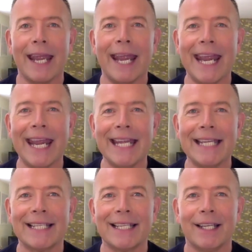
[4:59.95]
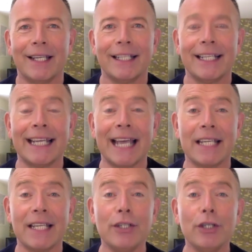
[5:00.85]
is to
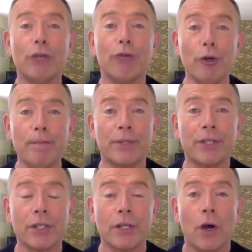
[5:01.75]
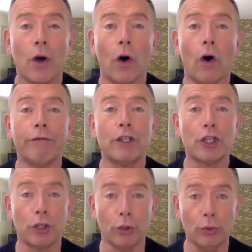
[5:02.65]
get into groups of
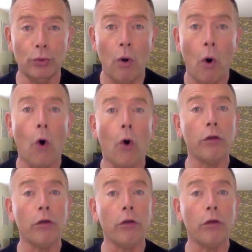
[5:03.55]
two or